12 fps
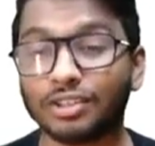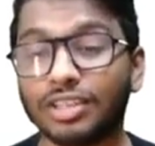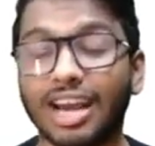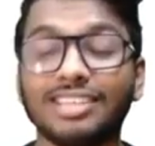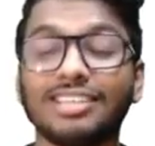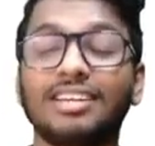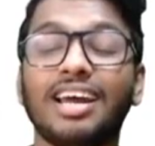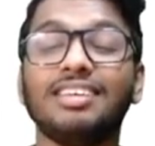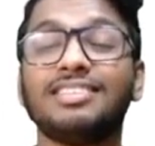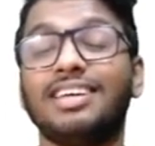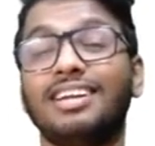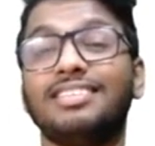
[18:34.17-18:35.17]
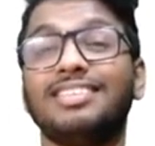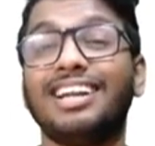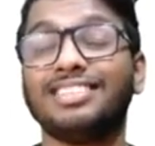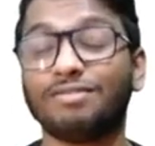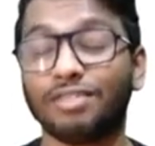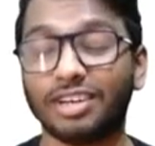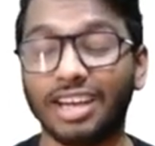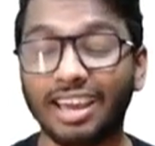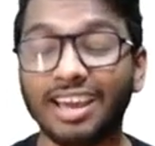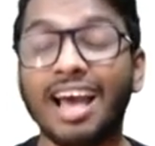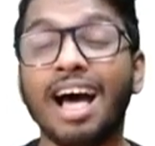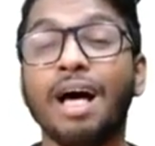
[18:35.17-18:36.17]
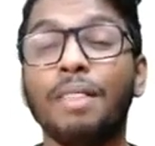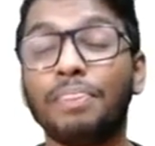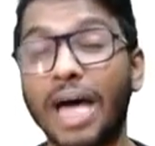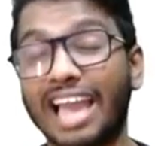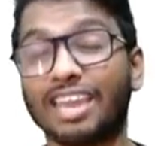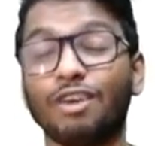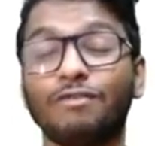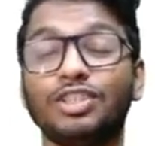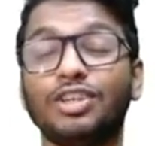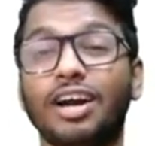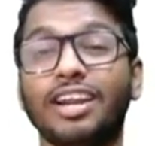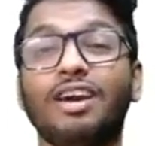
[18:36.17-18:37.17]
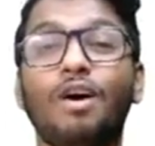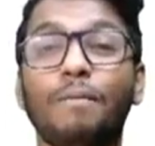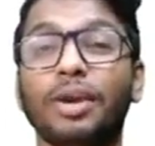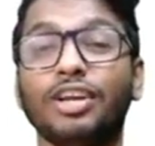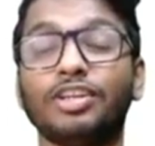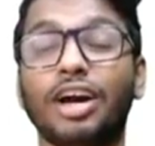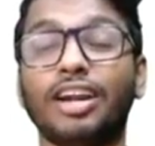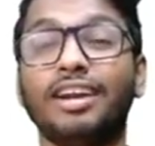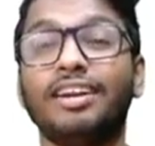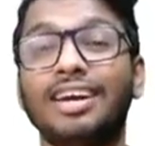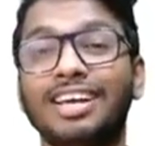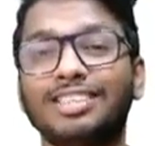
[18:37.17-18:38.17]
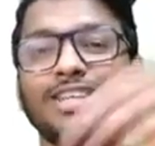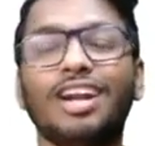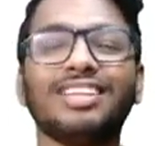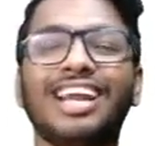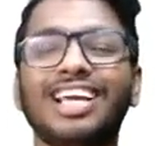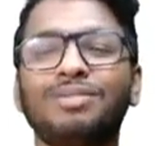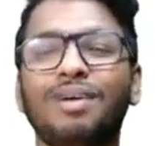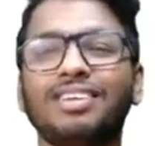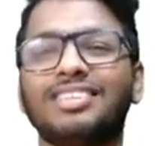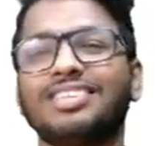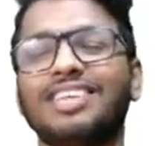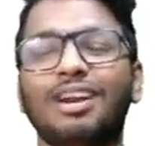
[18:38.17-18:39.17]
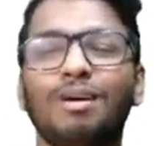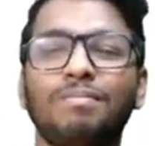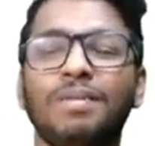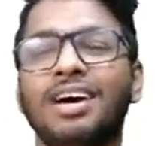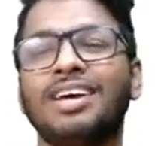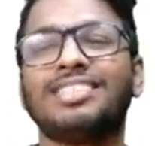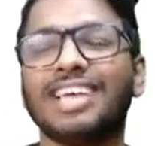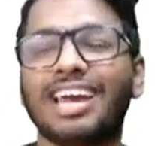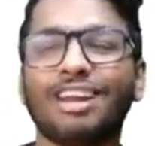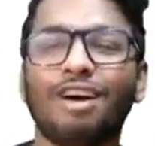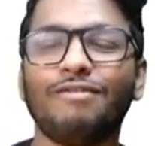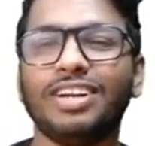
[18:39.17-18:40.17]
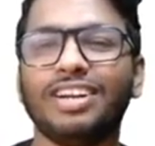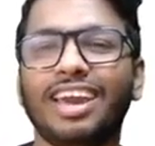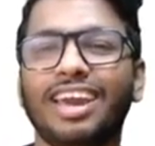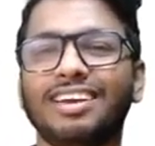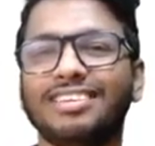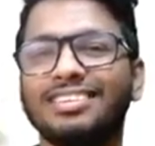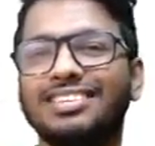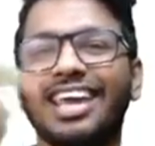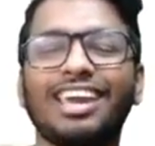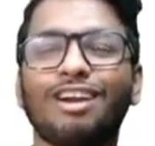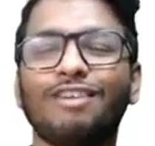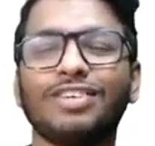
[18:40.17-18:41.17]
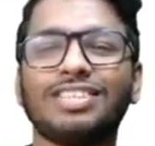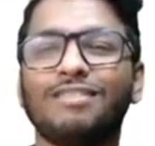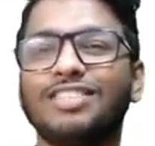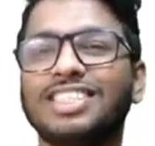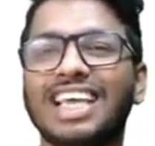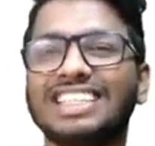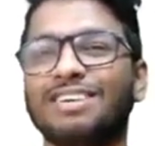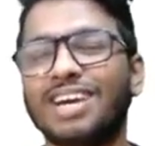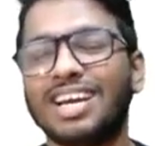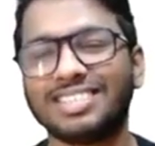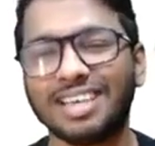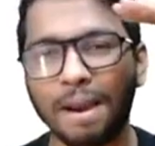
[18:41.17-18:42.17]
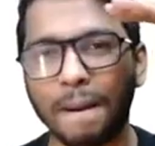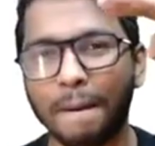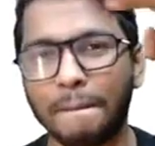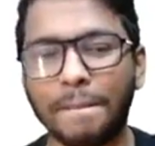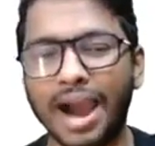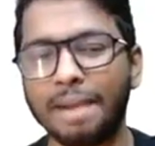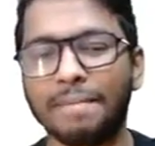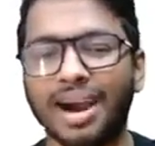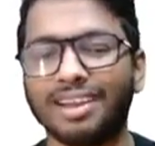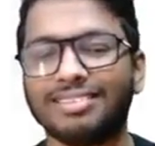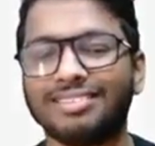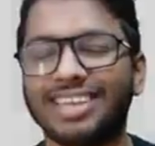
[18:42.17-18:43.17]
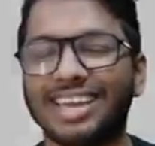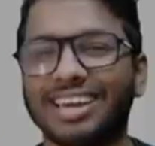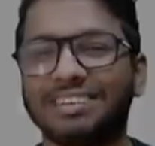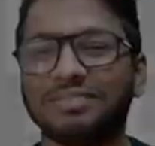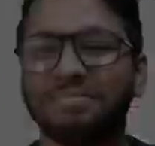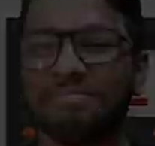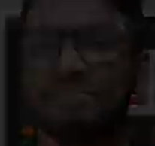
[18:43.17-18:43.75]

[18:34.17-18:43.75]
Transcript: So that is it, guys. That is it for today. Thank you for joining. Hope you enjoyed it. See you all in the next one. This is Anoop signing off for today. Take care of yourselves. Stay safe, guys. Bye bye. Take care.